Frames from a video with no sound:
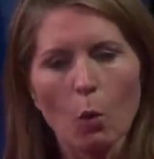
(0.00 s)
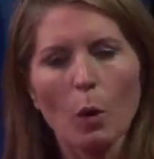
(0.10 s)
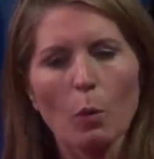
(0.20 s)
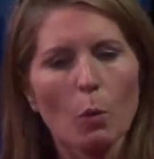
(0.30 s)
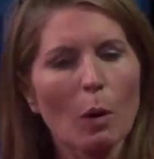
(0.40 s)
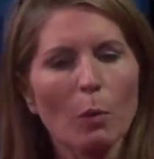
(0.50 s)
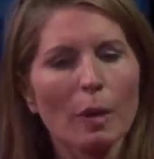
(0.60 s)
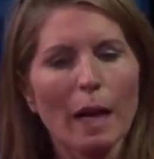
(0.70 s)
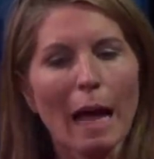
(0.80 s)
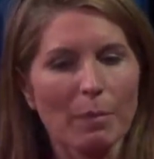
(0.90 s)
What would
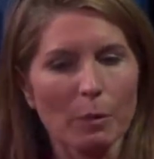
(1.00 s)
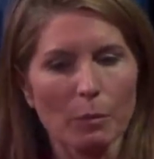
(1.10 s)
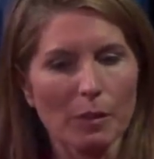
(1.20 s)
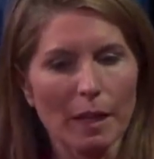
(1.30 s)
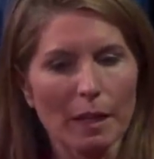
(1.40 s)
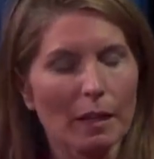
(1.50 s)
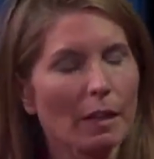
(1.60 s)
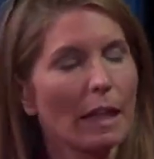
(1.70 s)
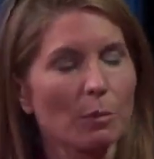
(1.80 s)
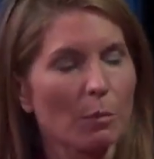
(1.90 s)
happen? Would they
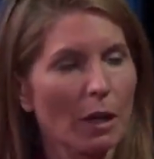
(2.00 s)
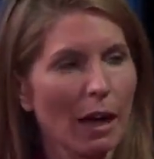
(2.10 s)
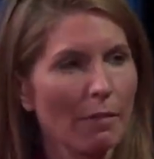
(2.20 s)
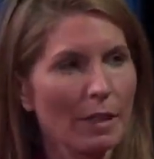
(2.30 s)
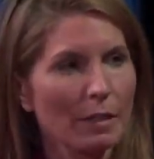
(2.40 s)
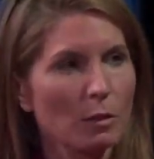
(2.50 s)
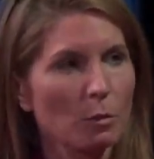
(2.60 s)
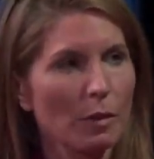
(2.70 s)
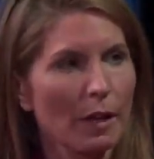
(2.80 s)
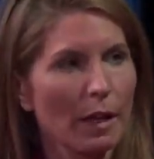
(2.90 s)
collect more evidence?
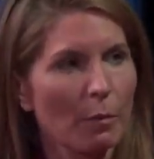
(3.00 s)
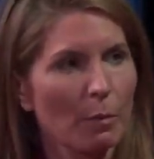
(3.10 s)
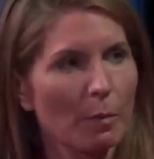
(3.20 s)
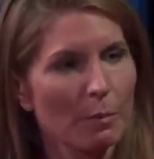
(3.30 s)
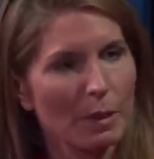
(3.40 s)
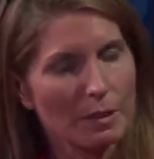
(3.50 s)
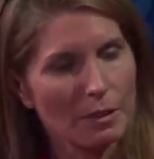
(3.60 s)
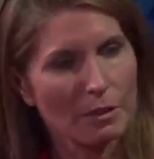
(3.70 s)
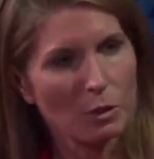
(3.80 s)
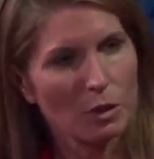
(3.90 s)
Would they, because
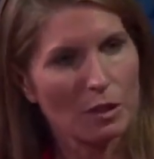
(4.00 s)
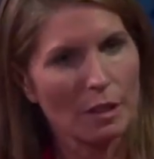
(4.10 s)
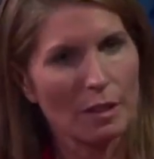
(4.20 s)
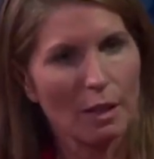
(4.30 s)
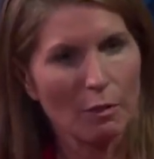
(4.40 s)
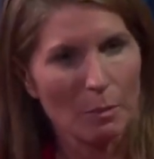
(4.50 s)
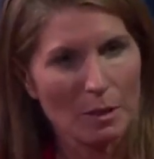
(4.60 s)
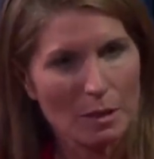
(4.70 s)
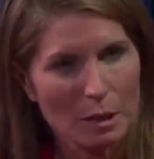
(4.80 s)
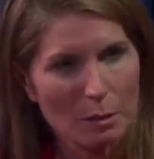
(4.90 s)
as you just said, the
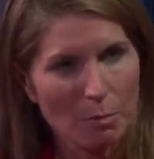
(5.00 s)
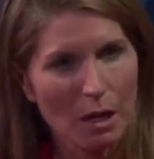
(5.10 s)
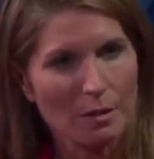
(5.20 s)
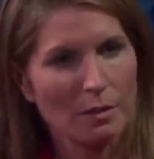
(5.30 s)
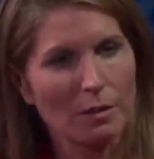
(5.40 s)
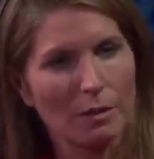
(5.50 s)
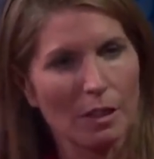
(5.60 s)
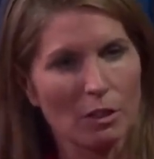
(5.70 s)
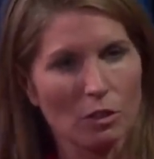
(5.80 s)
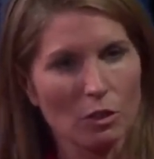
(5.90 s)
government sponsored
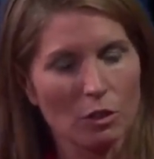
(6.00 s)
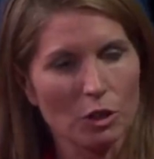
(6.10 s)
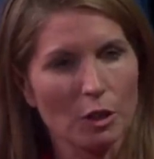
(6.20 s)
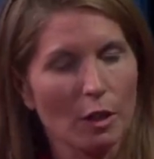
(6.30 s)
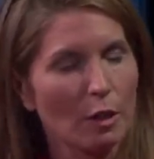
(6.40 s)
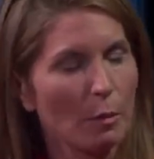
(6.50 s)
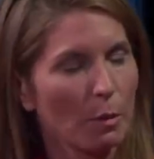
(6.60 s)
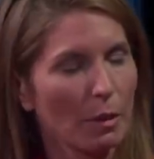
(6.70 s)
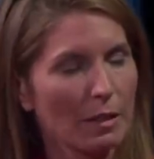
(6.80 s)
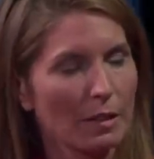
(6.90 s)
the assertion that the
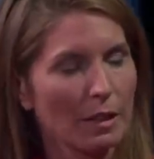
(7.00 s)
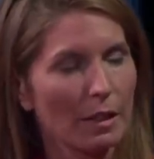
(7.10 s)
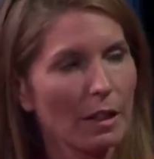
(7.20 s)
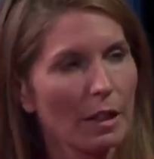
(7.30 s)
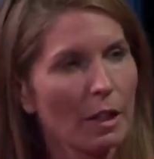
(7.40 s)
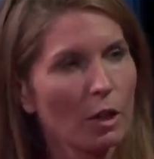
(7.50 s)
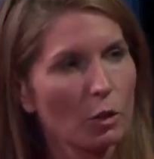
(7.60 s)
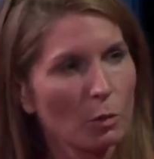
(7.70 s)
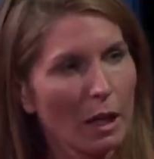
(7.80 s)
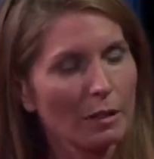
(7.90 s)
president
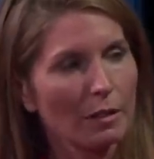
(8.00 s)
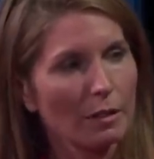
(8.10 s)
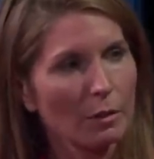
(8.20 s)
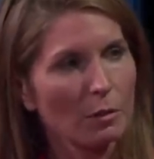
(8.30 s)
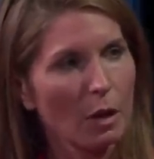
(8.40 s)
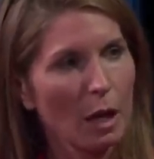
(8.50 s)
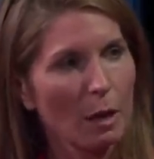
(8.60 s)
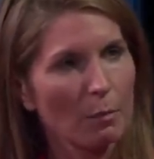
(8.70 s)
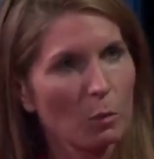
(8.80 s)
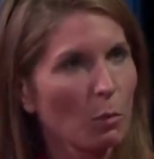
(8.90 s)
directed those
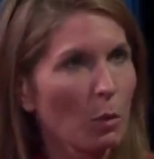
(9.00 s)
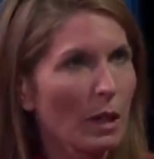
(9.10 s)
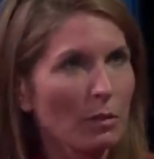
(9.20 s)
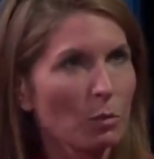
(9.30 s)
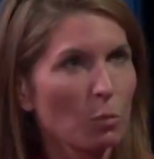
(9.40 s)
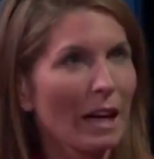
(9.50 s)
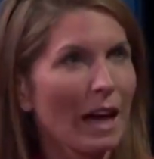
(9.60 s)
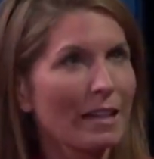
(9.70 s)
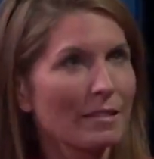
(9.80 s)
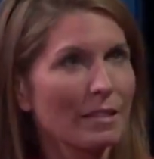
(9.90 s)
crimes. What else, what
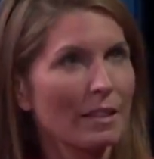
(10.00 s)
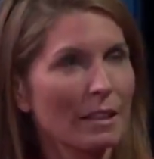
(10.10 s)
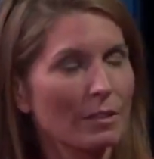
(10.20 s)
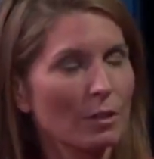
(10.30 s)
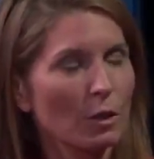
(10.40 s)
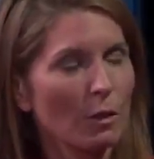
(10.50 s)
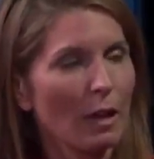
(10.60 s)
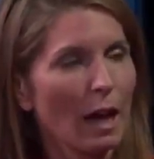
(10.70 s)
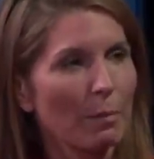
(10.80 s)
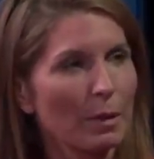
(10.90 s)
kinds of things could have
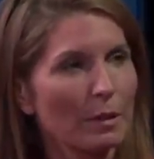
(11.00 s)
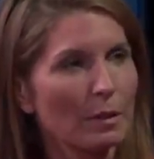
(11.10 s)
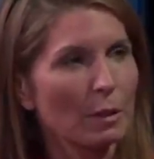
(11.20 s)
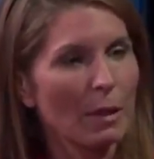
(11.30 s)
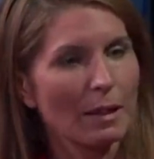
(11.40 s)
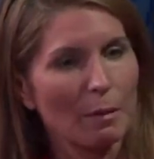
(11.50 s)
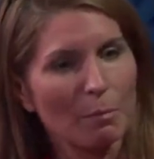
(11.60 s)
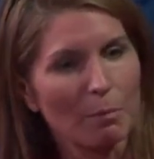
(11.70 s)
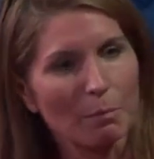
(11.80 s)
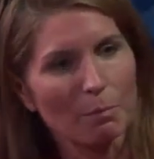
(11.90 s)
happened to make
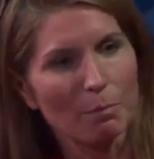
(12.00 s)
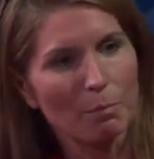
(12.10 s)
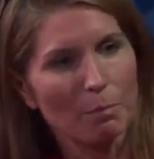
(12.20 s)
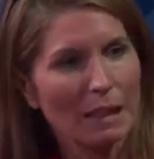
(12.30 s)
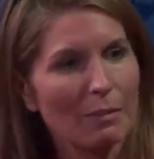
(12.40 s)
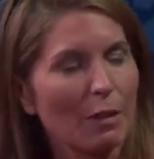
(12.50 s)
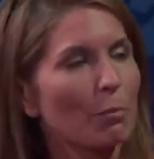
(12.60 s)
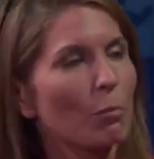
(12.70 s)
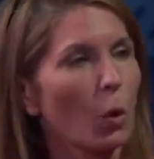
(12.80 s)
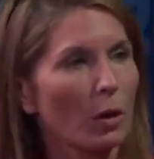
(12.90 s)
them believe it
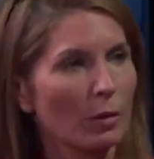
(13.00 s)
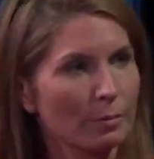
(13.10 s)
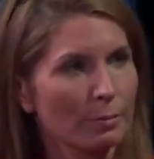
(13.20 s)
more?